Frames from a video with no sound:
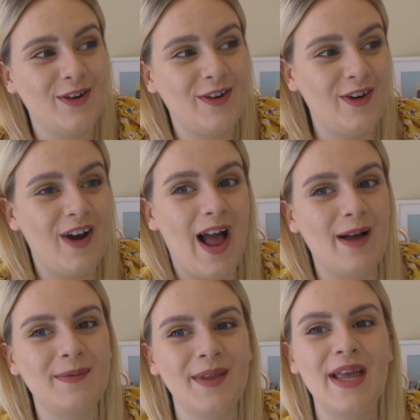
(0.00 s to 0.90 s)

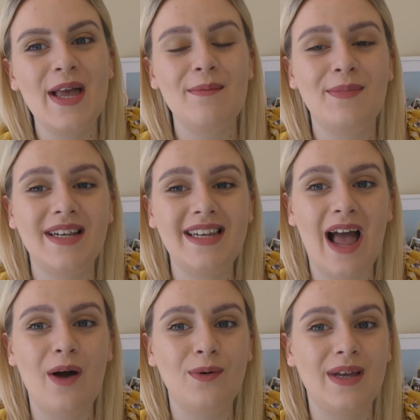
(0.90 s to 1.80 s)
crap. But
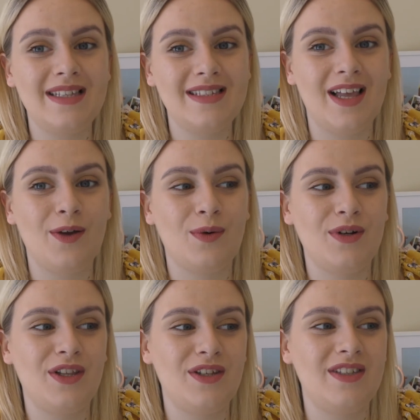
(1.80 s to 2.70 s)
now it's like one
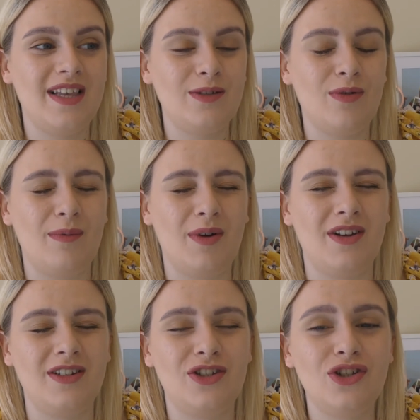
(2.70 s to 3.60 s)
of those things where I'm
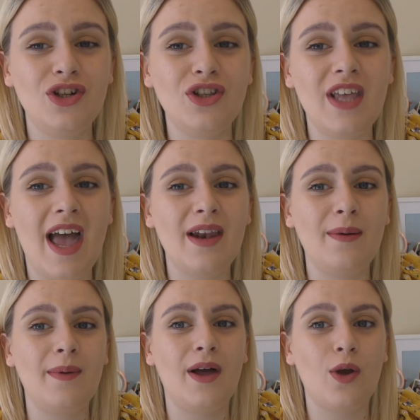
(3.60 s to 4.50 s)
kind of stood there and
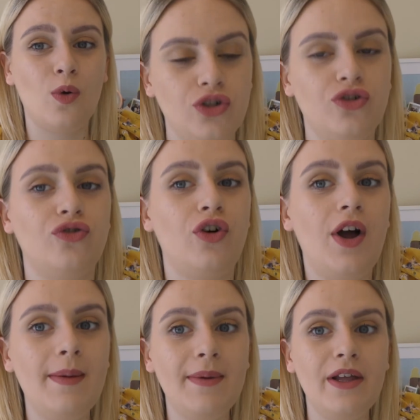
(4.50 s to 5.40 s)
I'm like
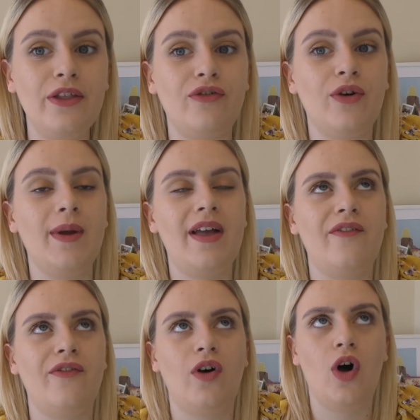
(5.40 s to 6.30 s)
trying to breathe through
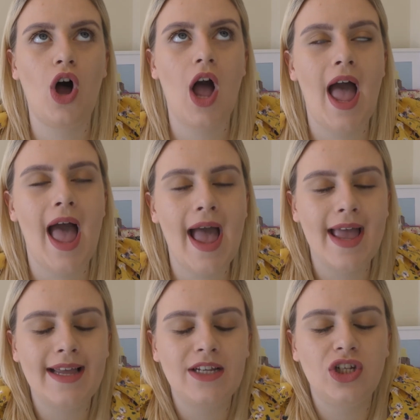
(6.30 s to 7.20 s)
it for
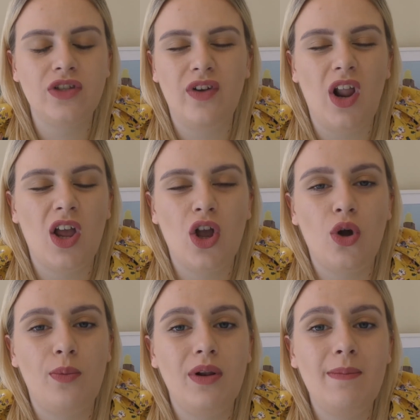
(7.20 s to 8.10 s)
ages, for like a
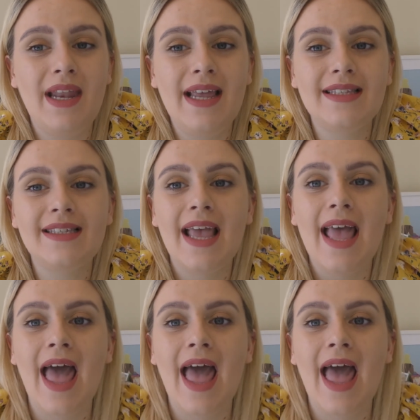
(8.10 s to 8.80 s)
couple of minutes.